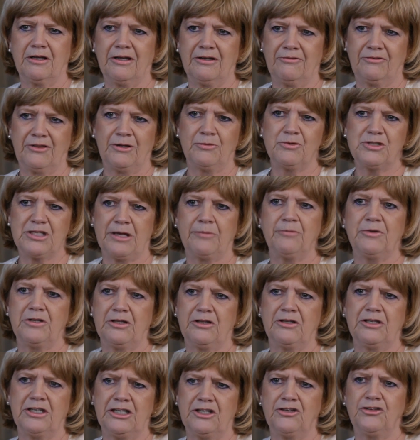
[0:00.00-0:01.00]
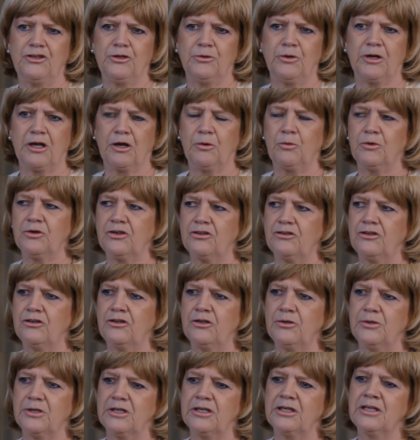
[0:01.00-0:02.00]
If there was something that needed doing, I wanted to
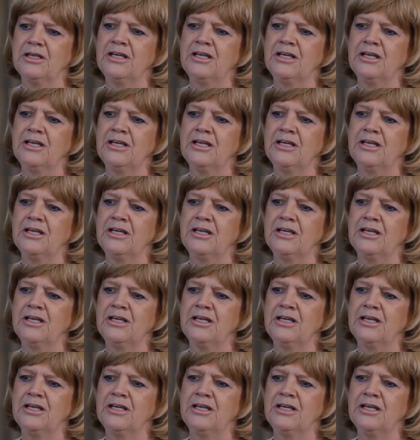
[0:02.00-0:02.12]
do it.